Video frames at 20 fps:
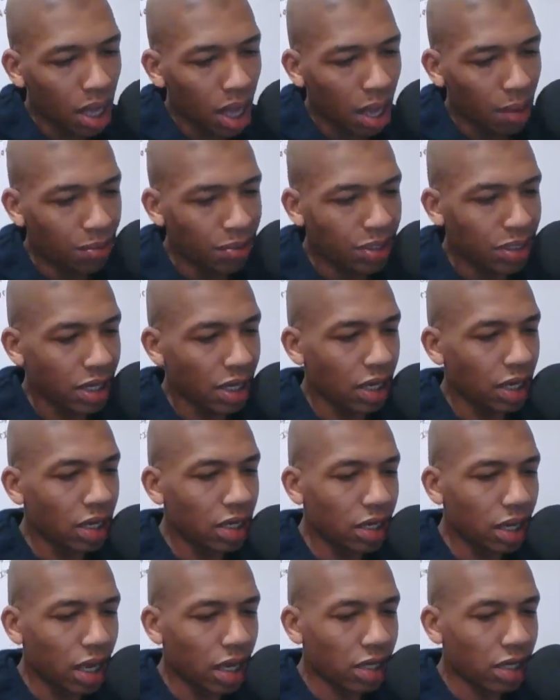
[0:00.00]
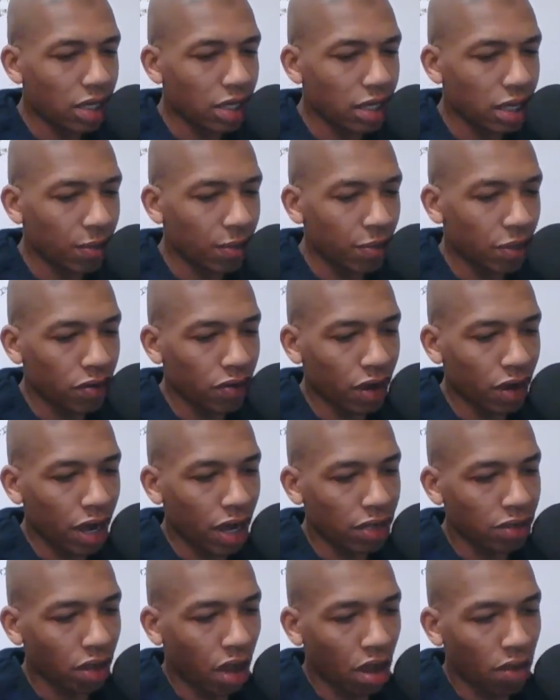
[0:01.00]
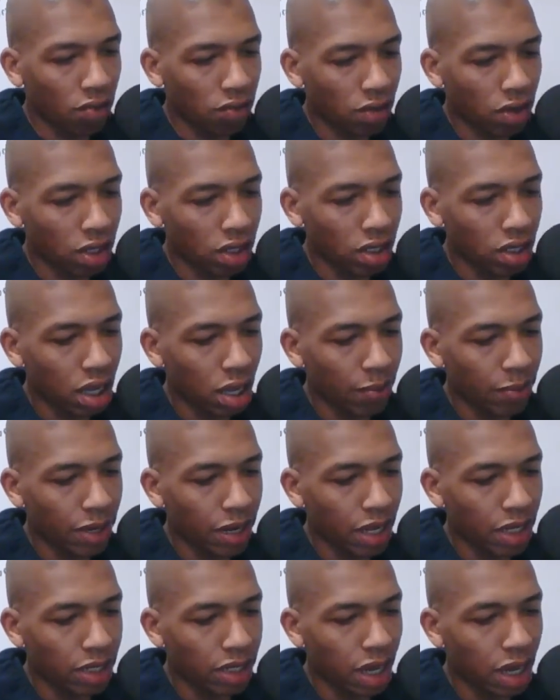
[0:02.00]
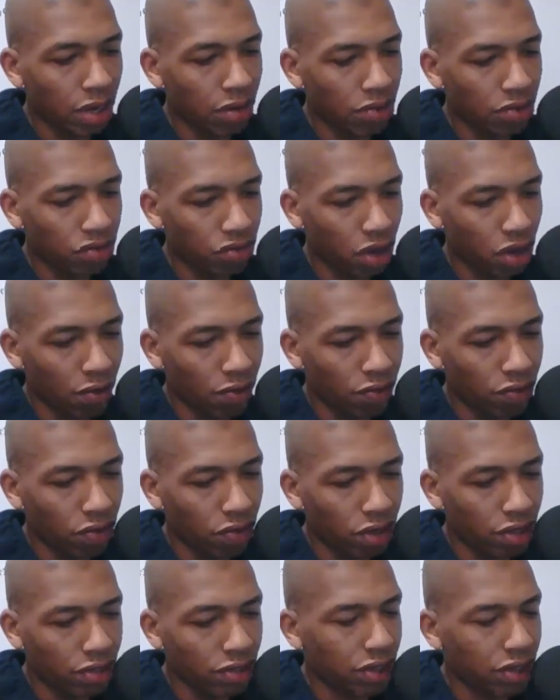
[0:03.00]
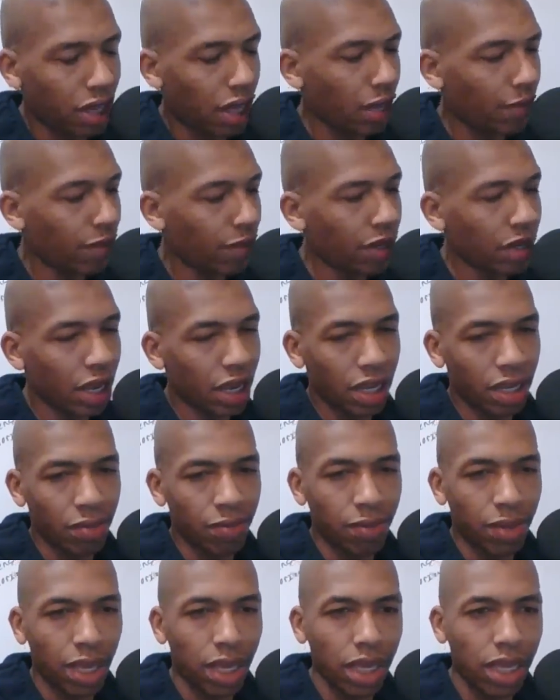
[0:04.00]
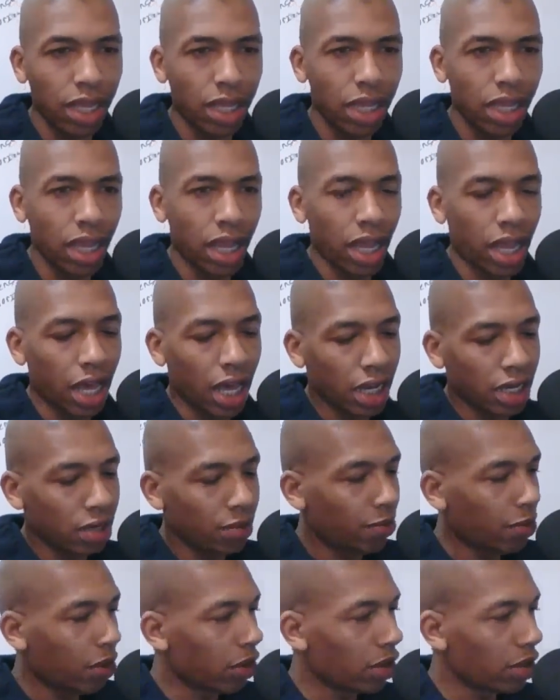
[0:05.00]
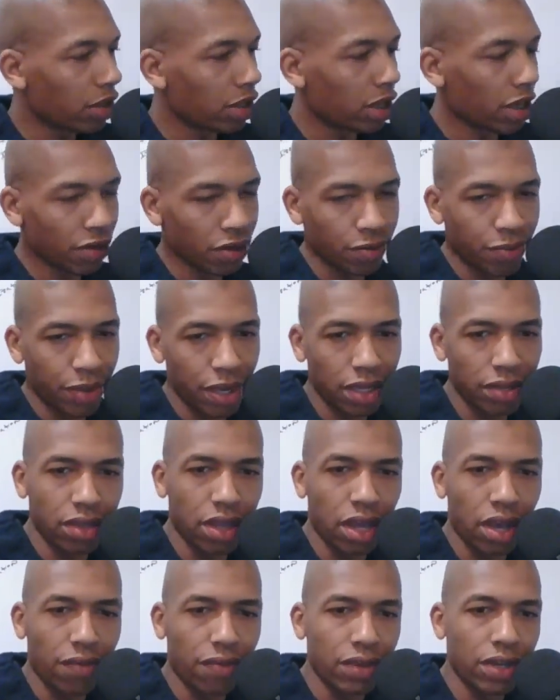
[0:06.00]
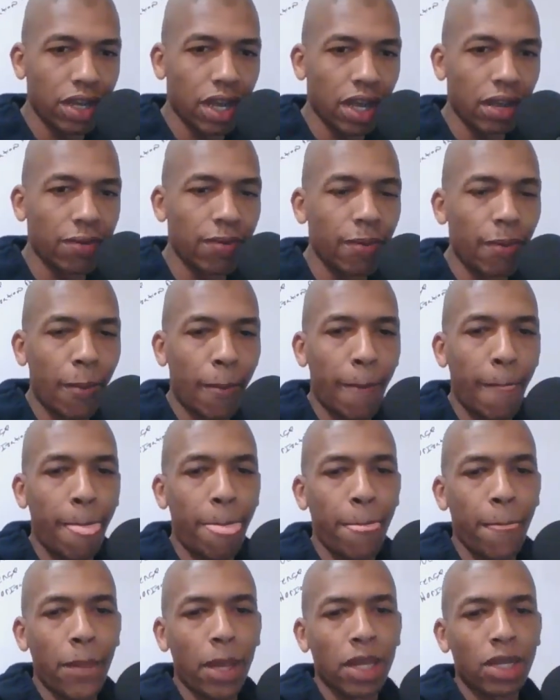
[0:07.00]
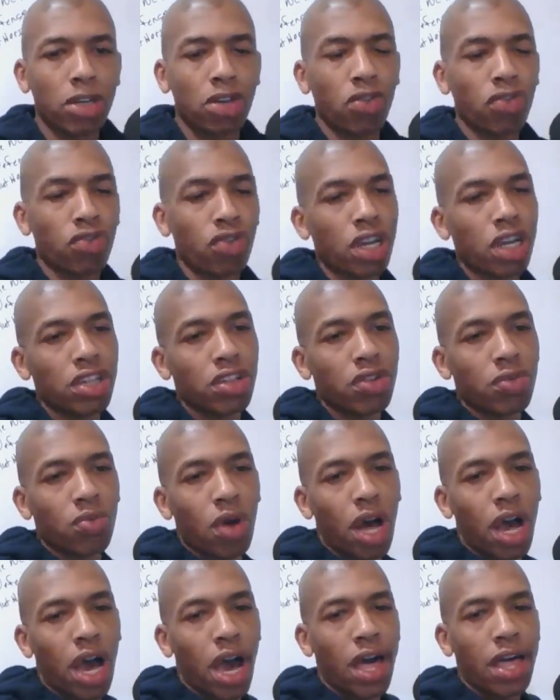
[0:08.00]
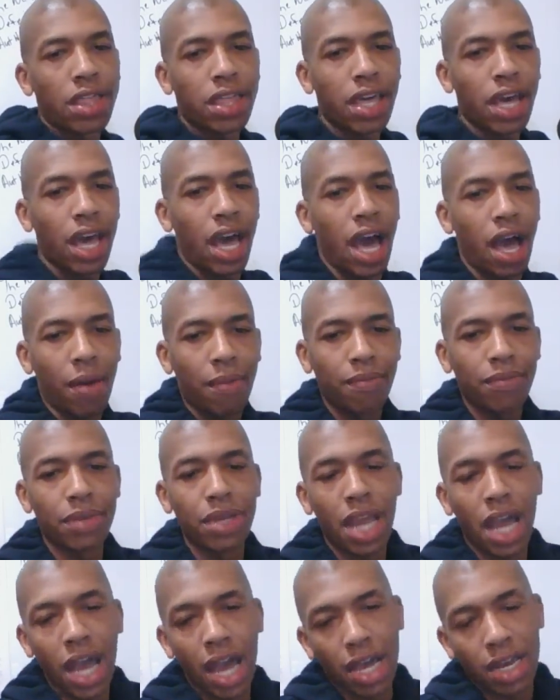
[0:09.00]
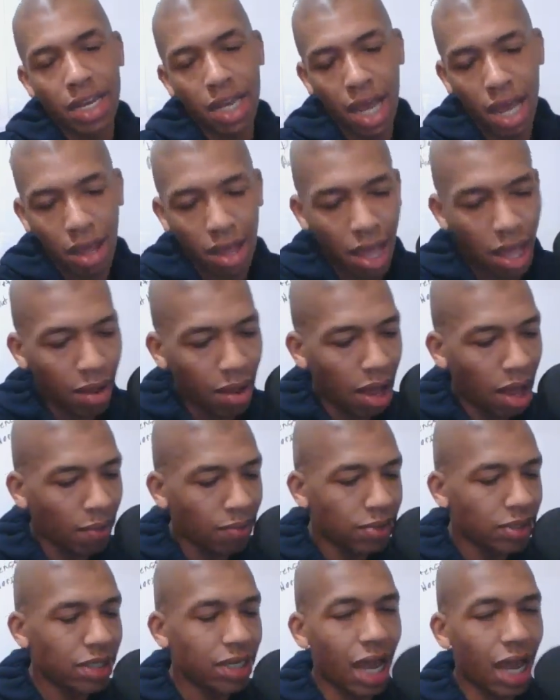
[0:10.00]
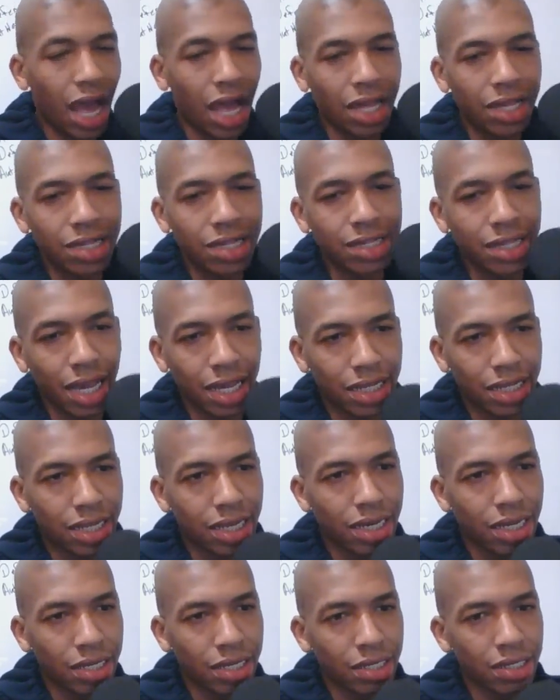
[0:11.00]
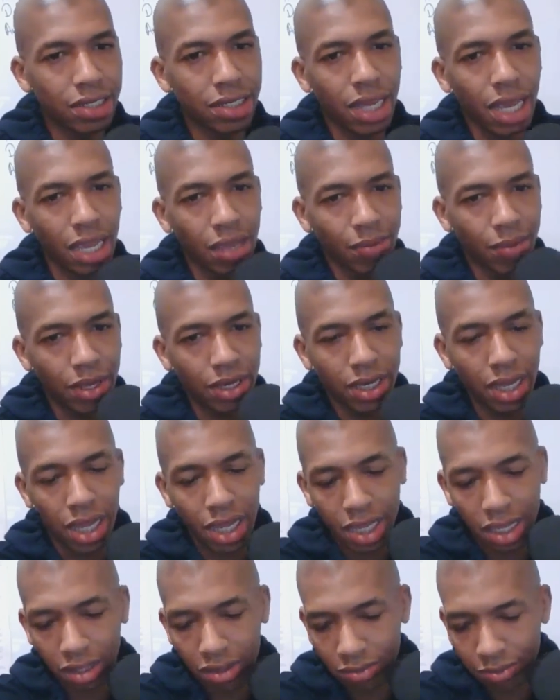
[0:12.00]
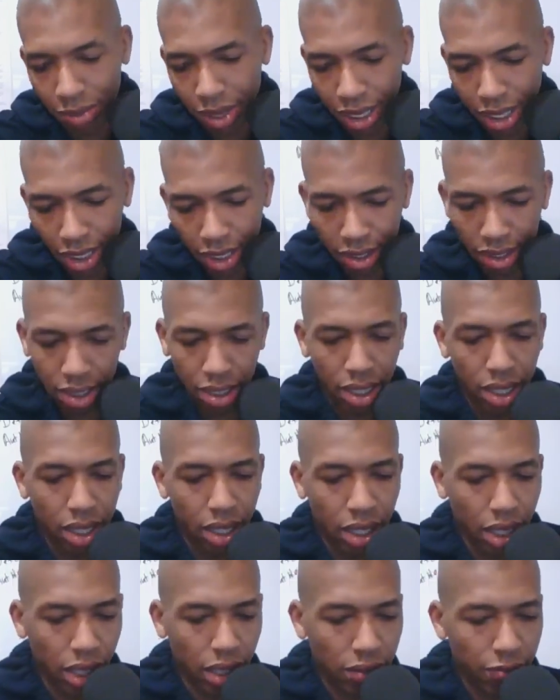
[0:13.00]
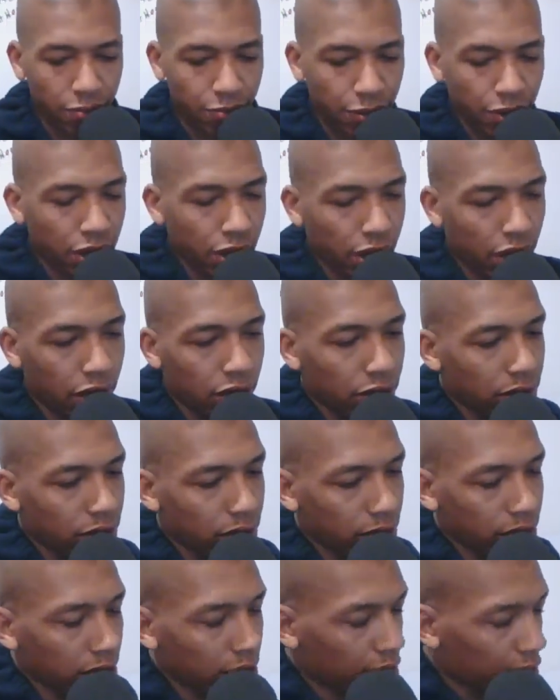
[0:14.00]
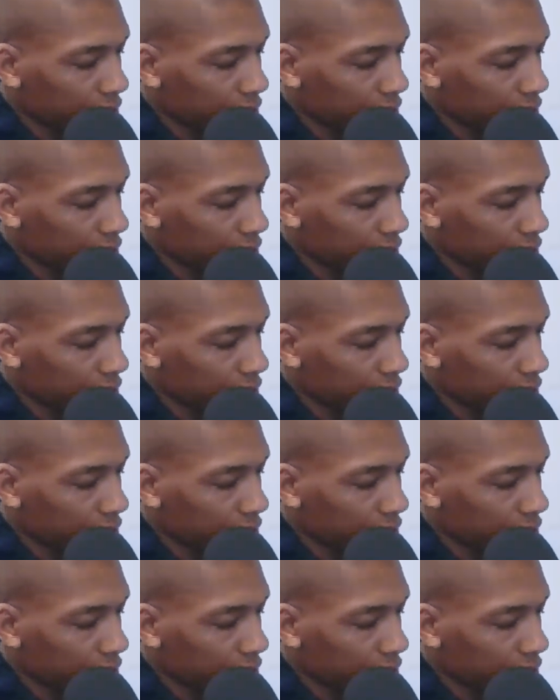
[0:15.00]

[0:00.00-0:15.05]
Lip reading: I'm seeing that the Democrats are really coming at Donald Trump for the statement that he made at the military base the other day. The reason why that I'm dissecting this statement that he's made is because